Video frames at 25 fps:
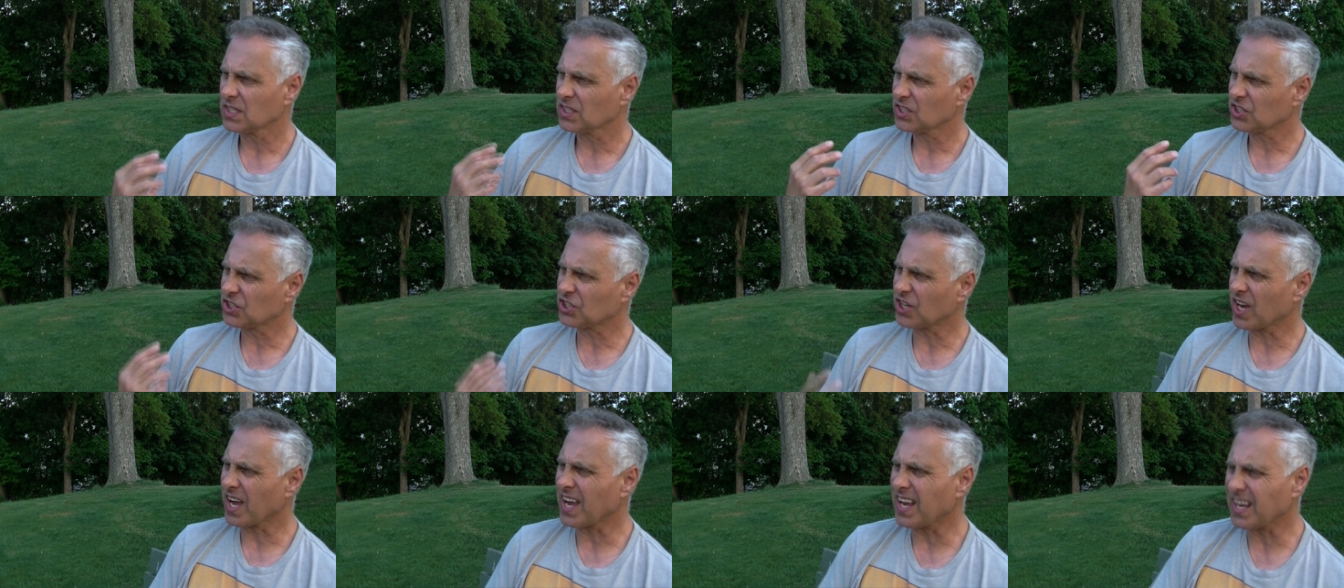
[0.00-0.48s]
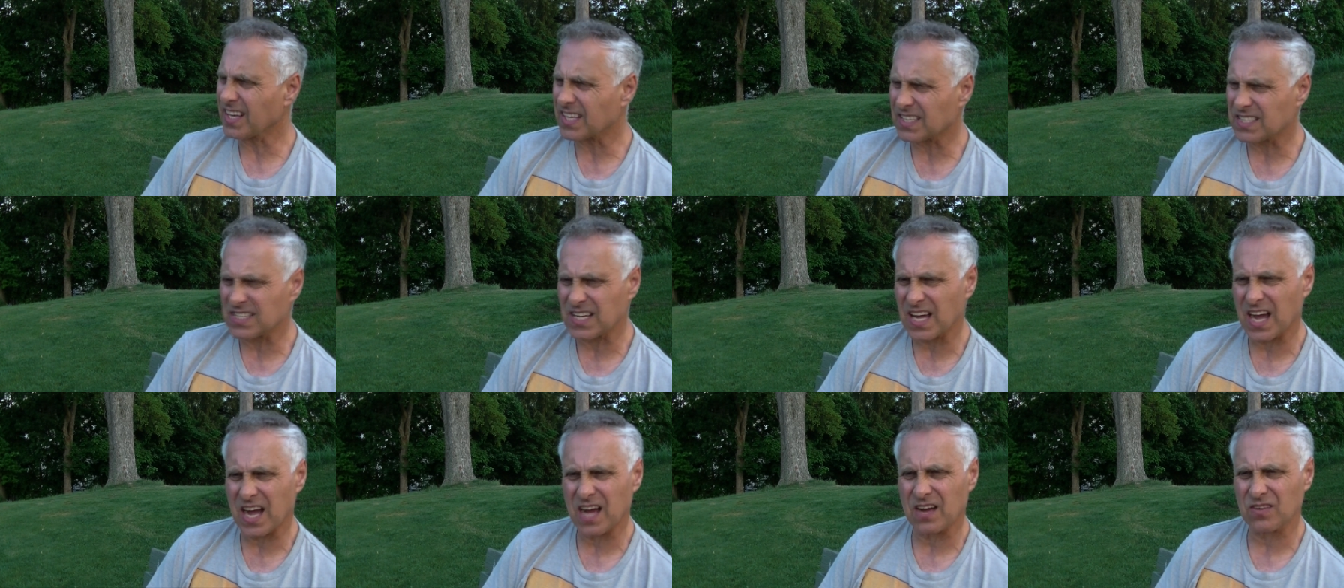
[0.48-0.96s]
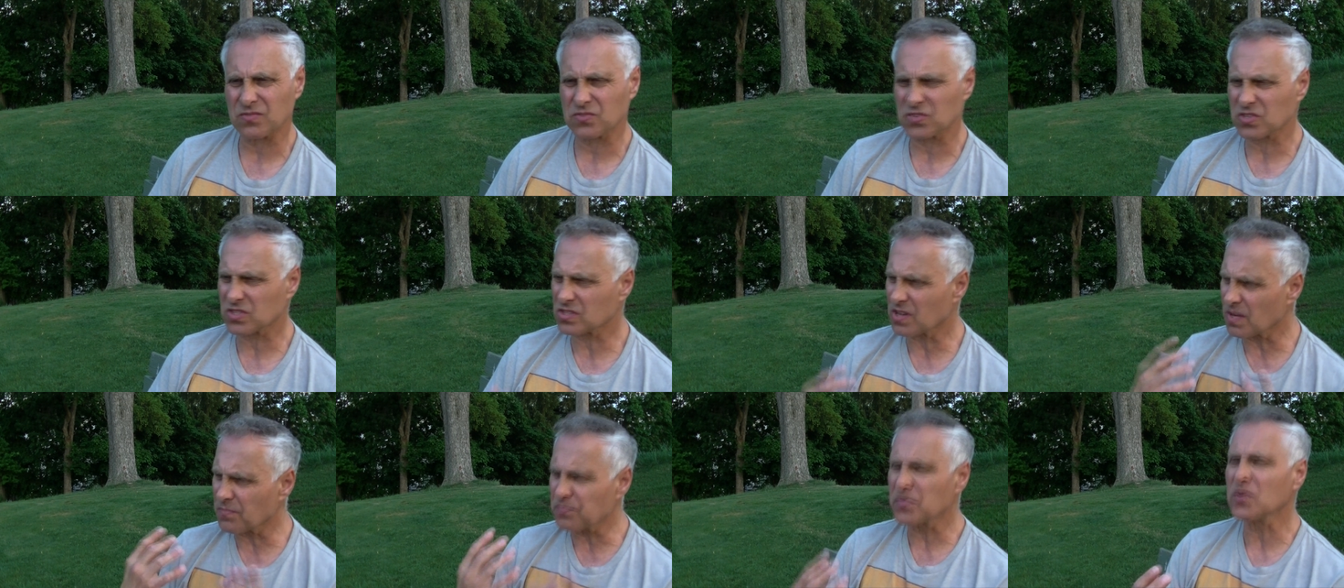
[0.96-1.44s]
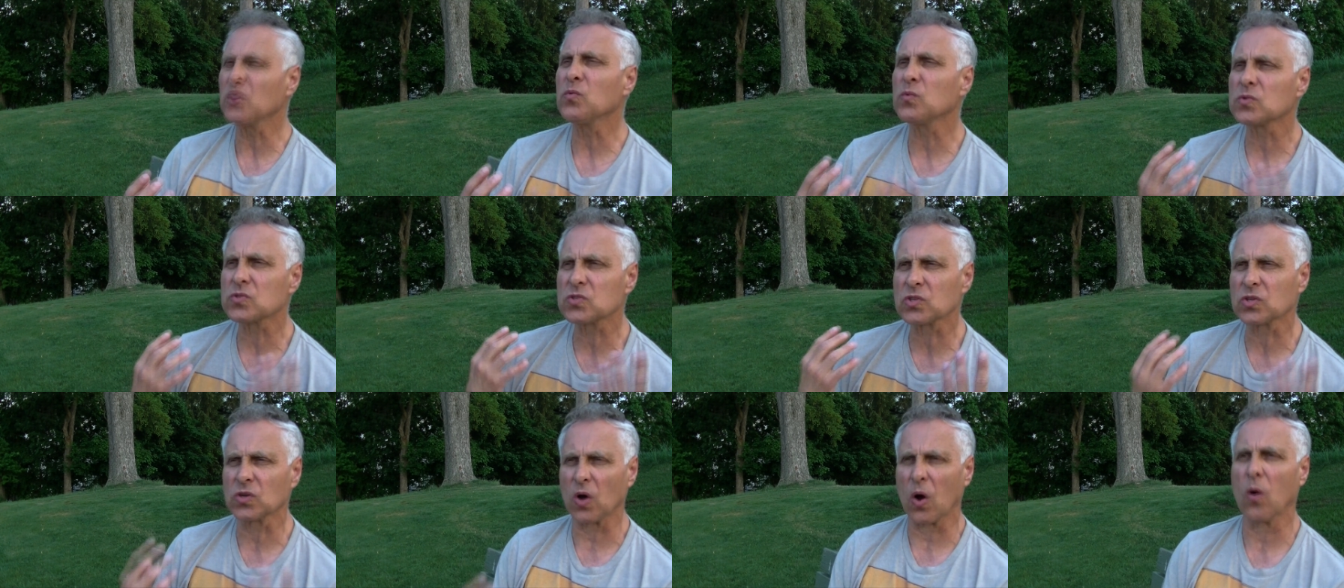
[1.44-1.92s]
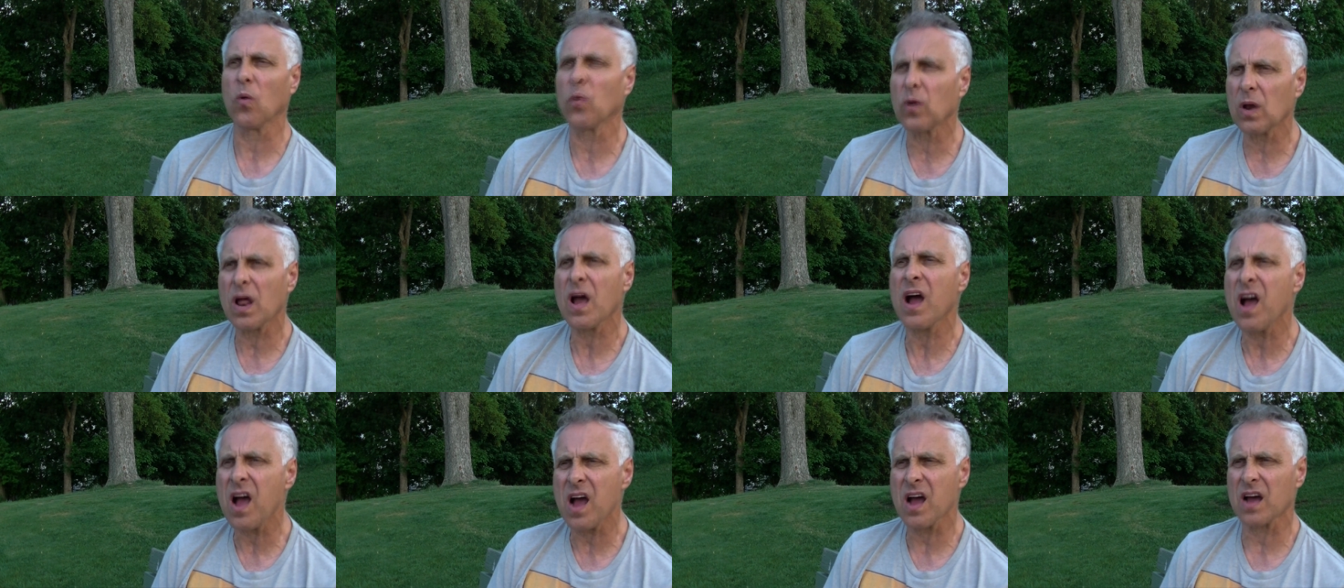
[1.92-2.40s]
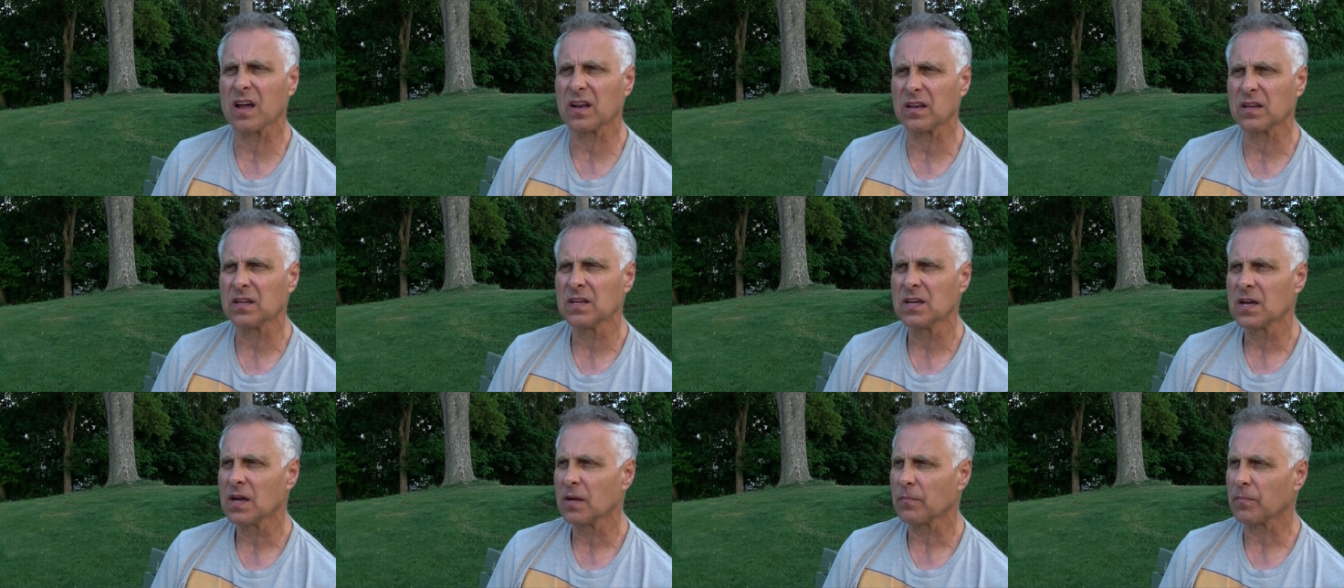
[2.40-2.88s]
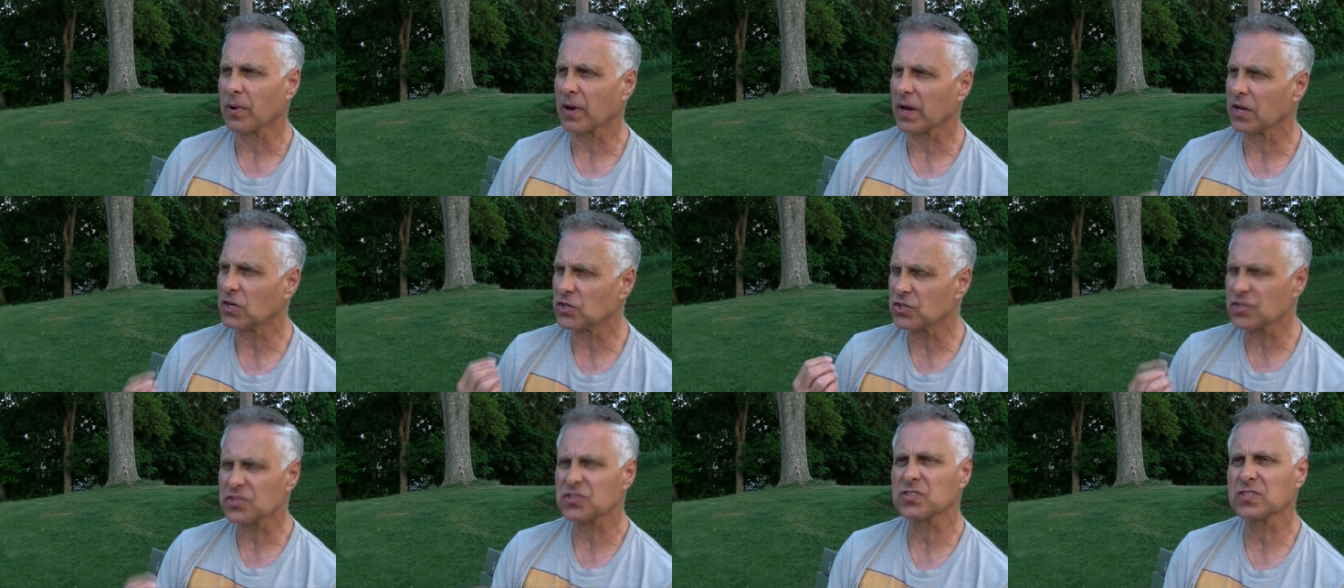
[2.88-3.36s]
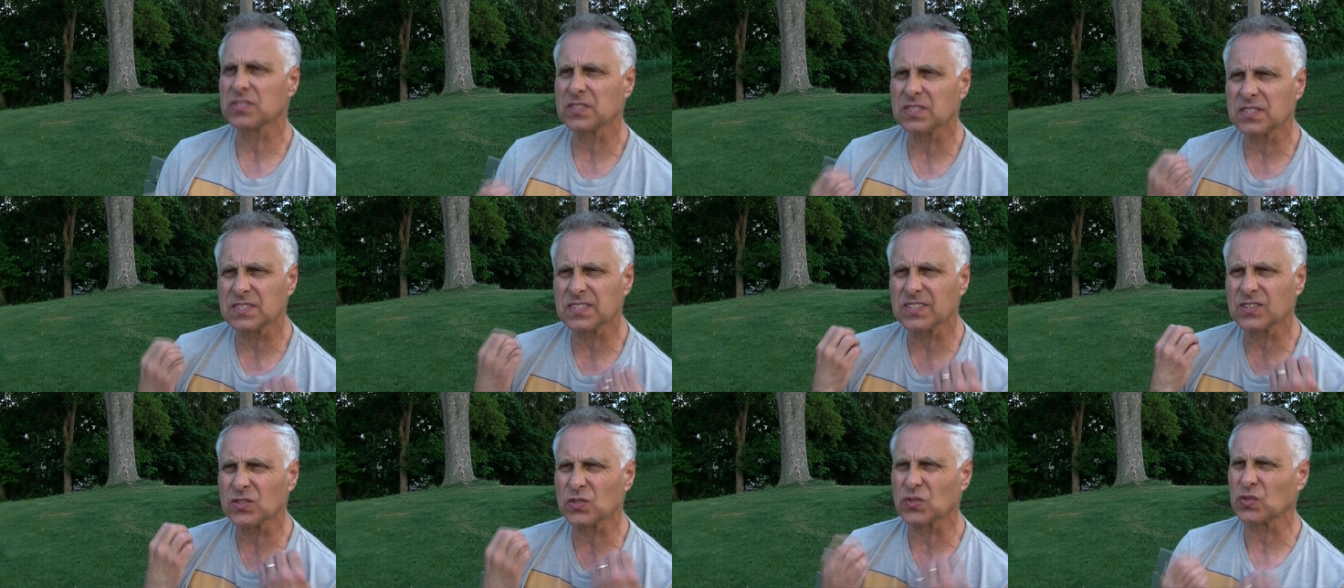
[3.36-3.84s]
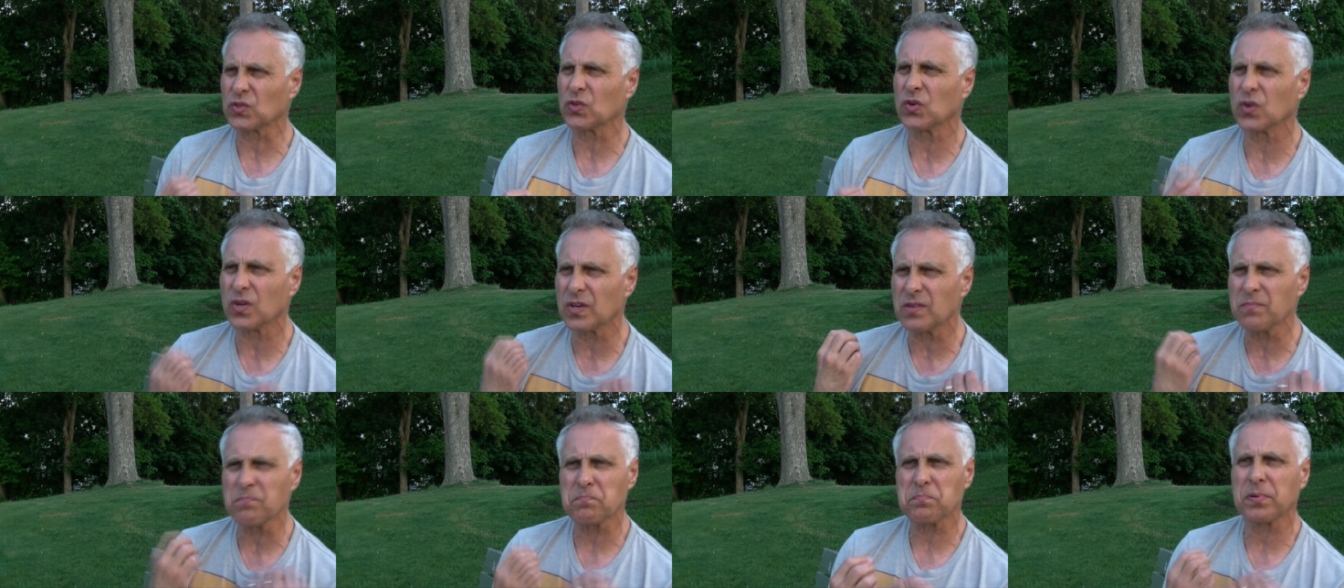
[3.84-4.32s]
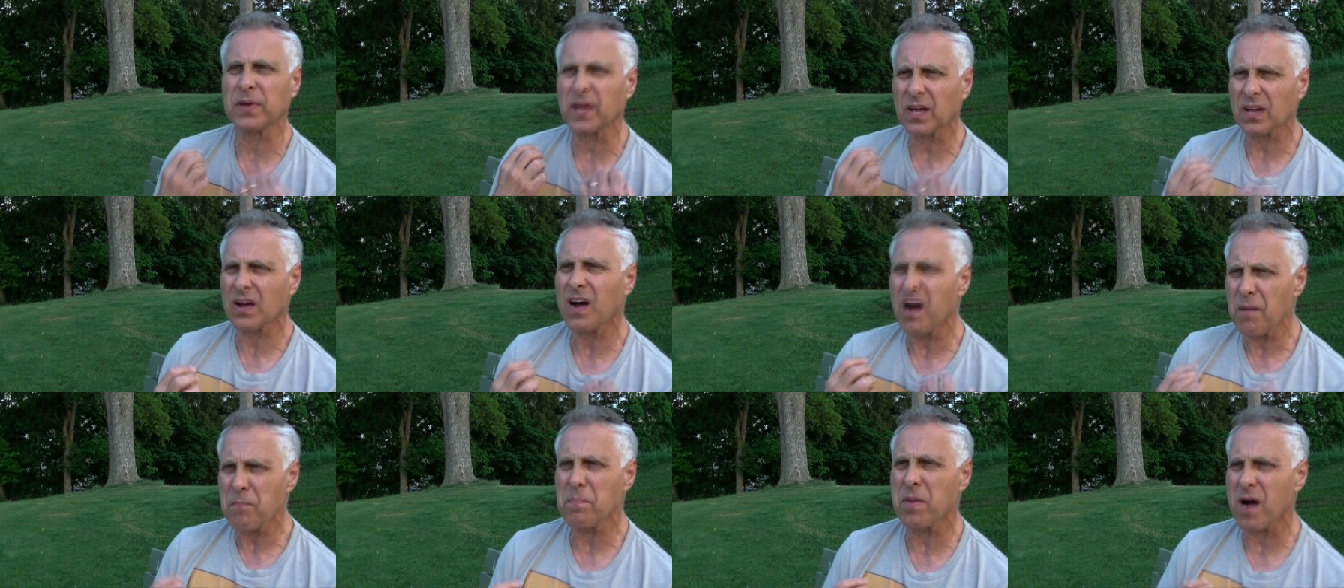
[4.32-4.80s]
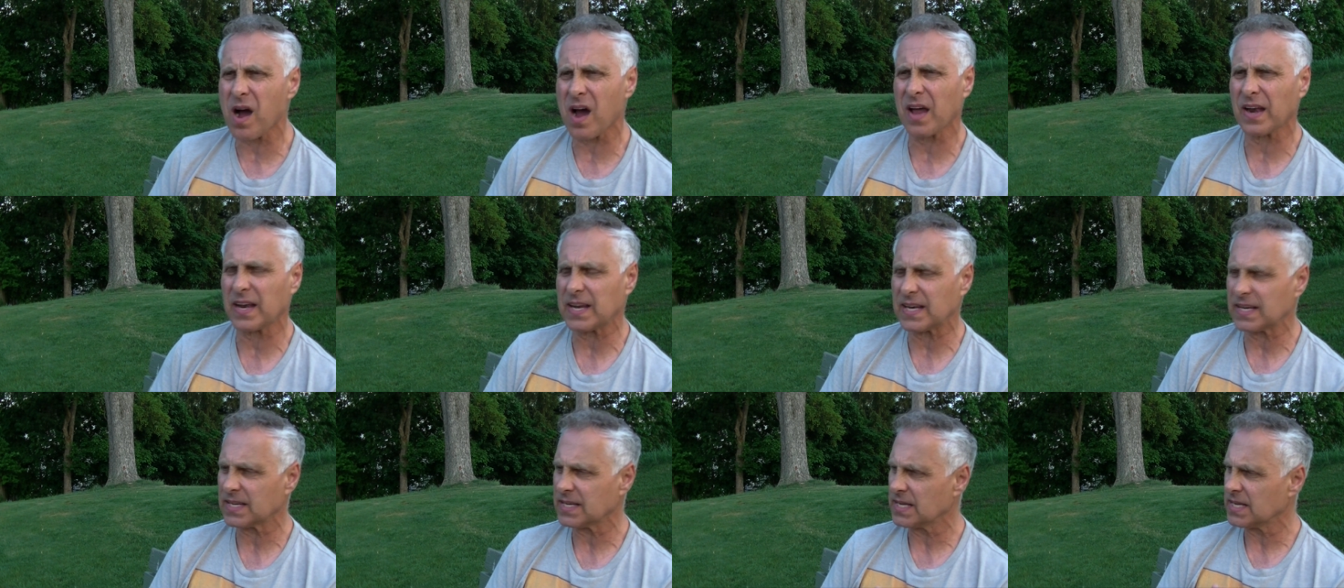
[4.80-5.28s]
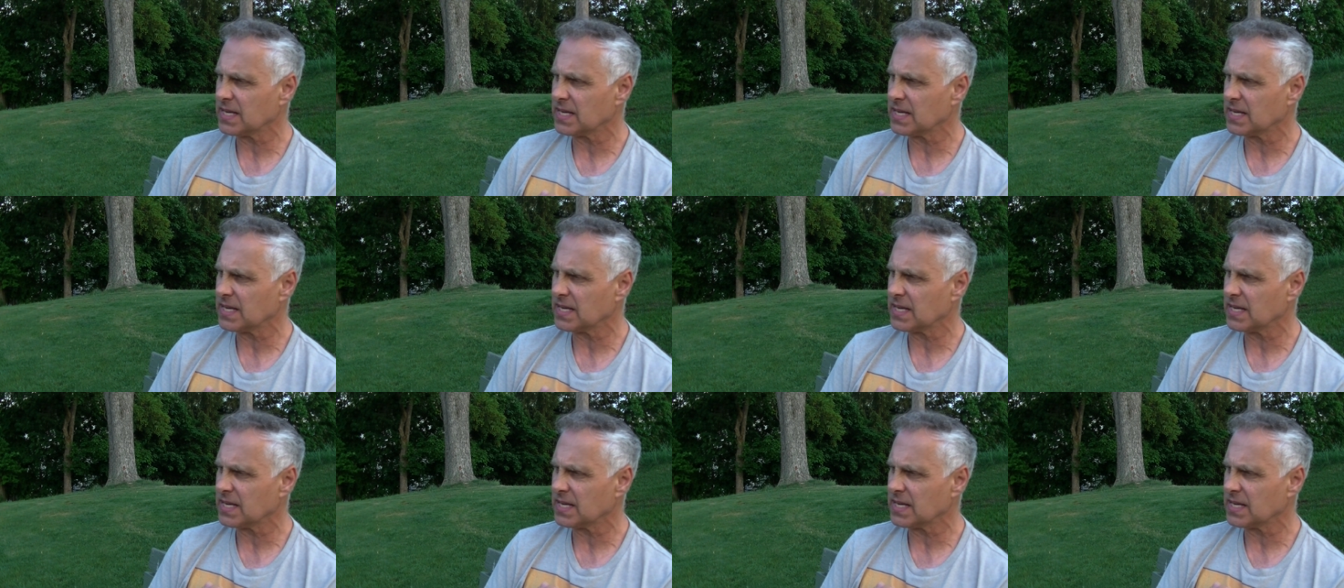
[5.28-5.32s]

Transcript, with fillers: Chinatown, something was going on, but I just couldn't pick up on it.